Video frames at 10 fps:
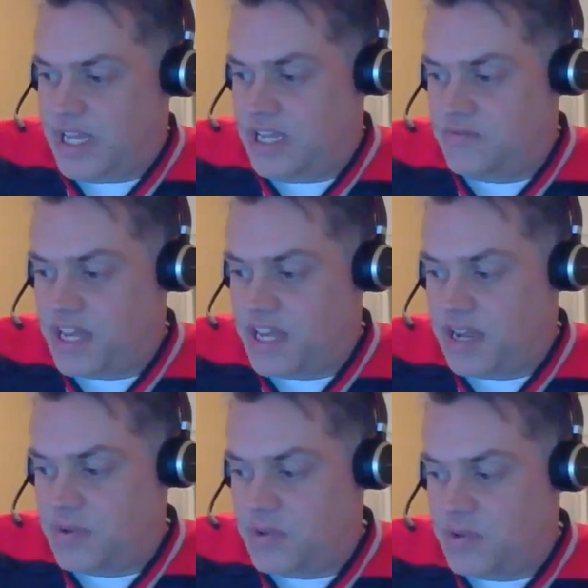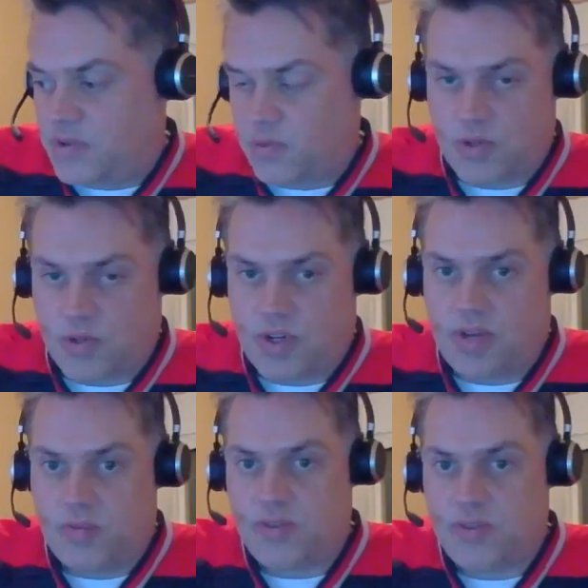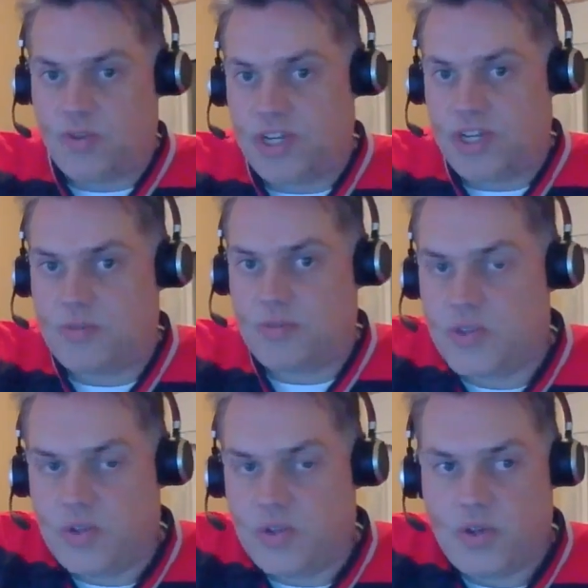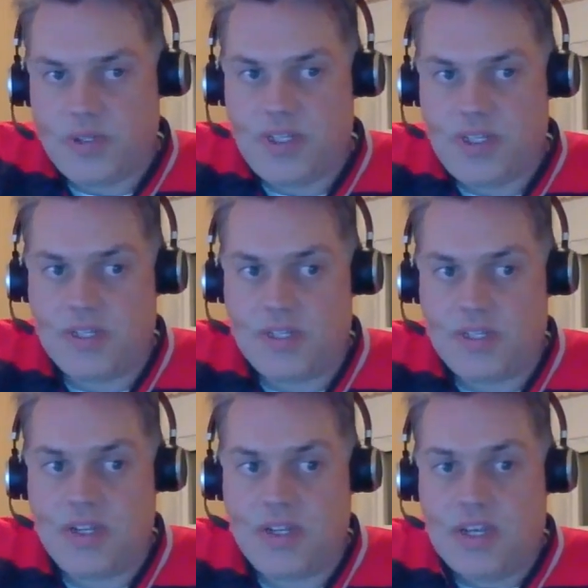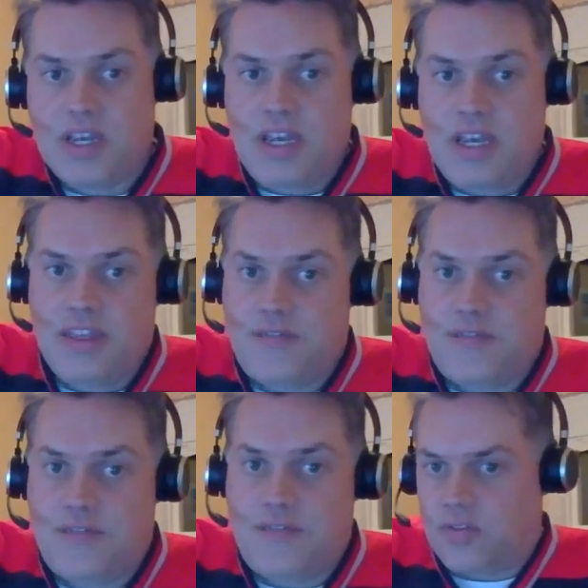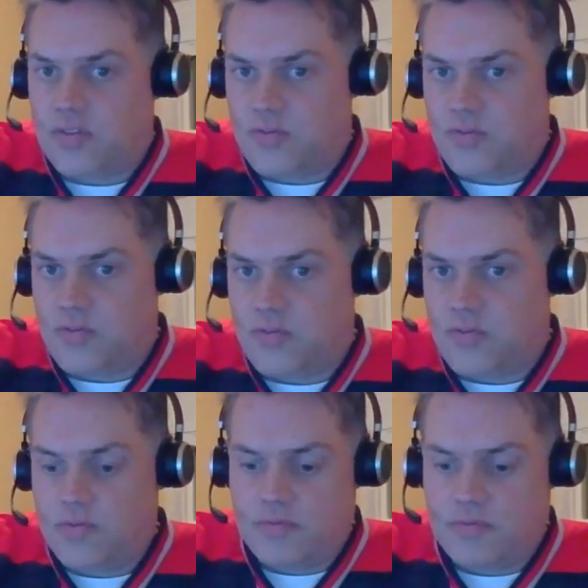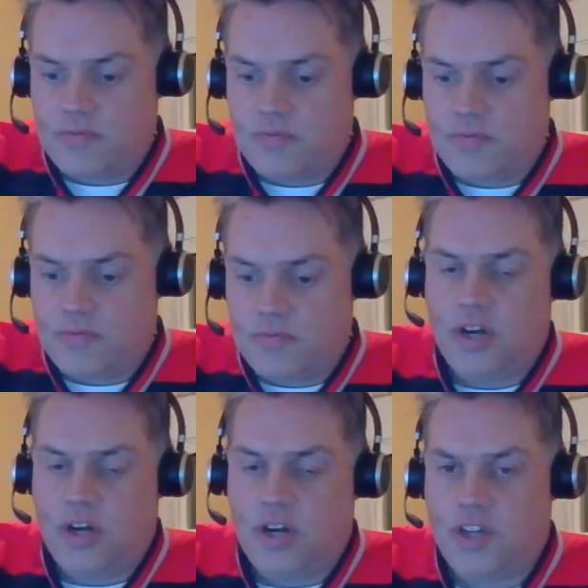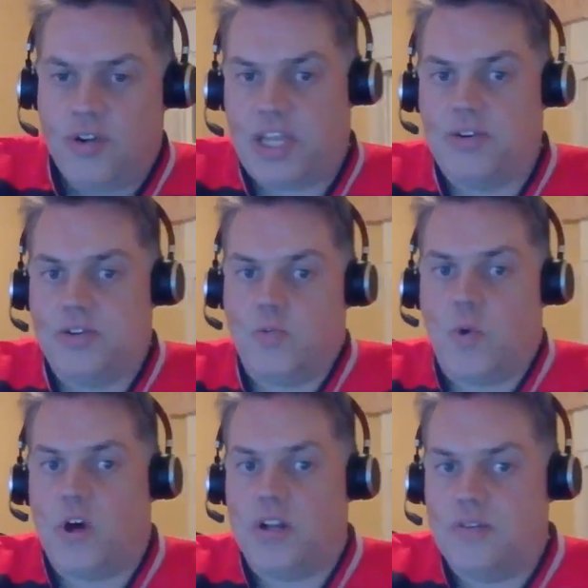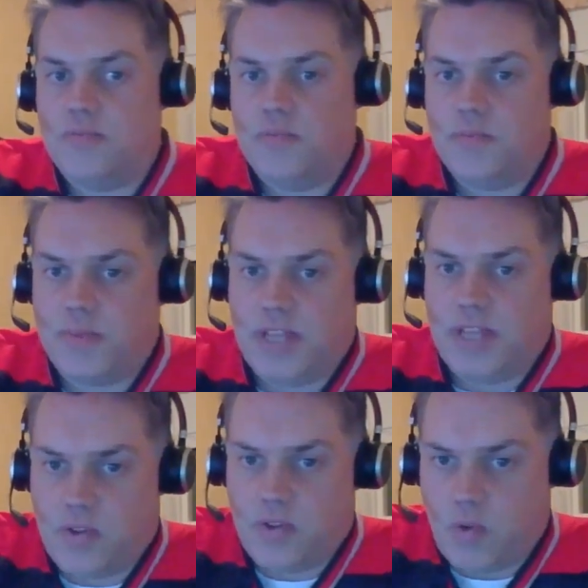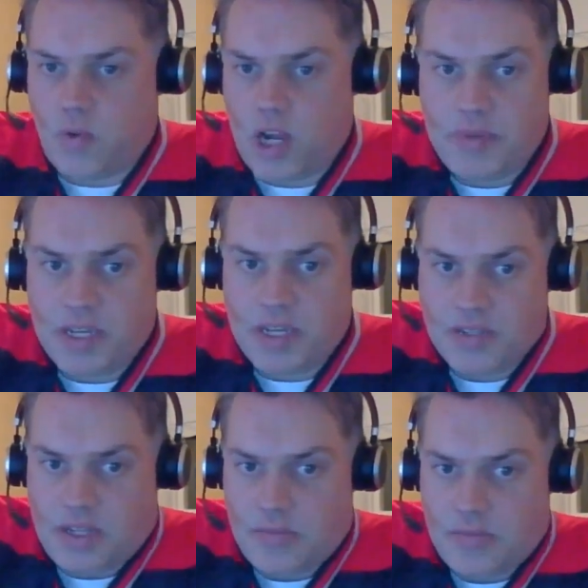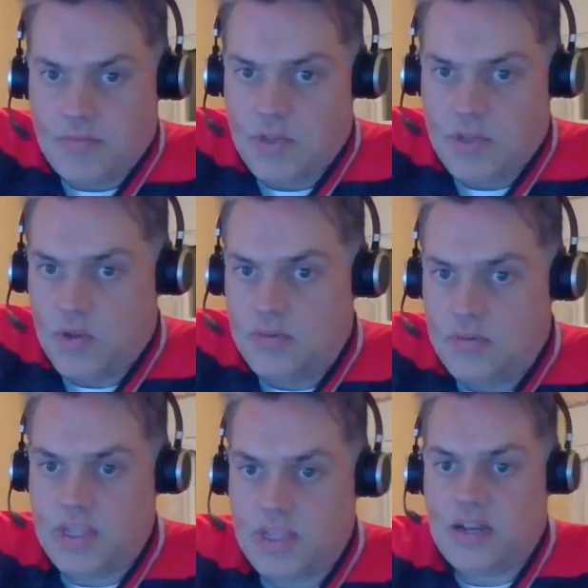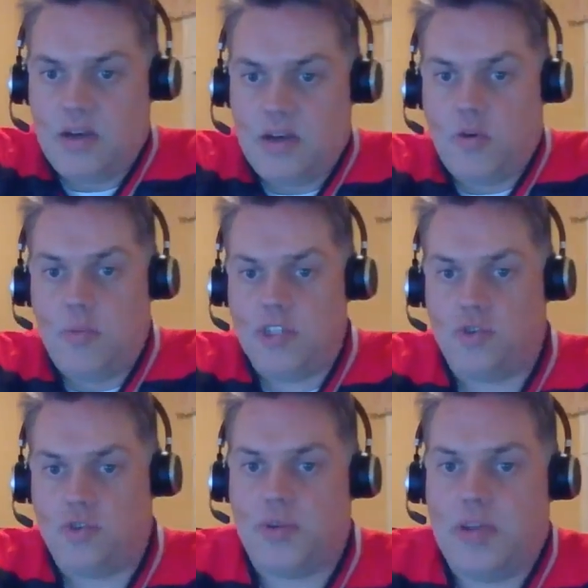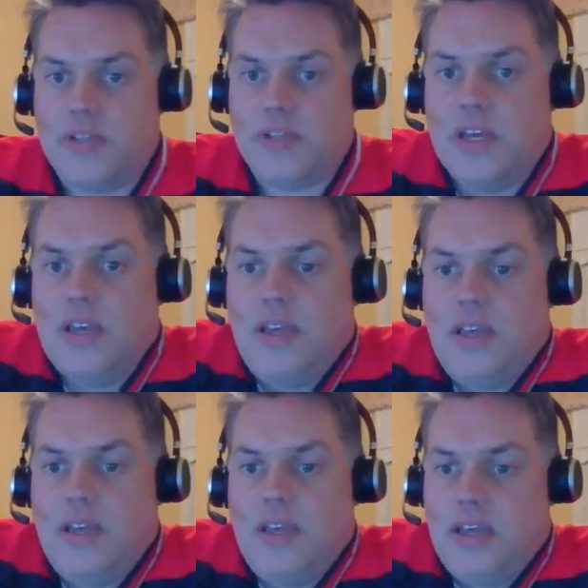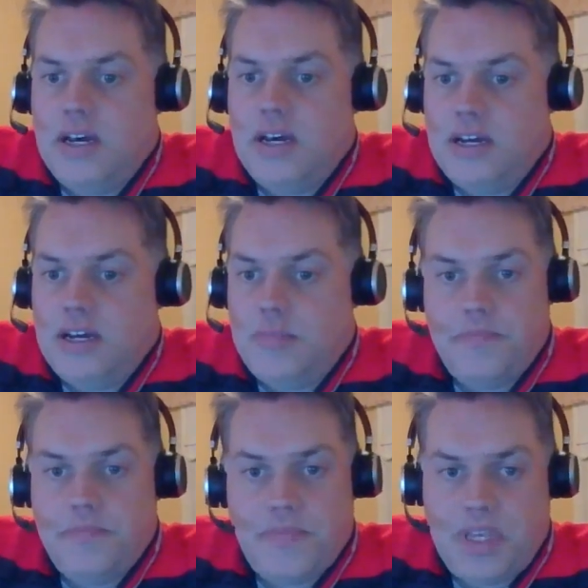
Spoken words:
And if that happens, who knows what's going to happen? We talked about this earlier this season. The fact that a lot of Ontario-based players want to play for the Rock because they get a whole bunch of home games. The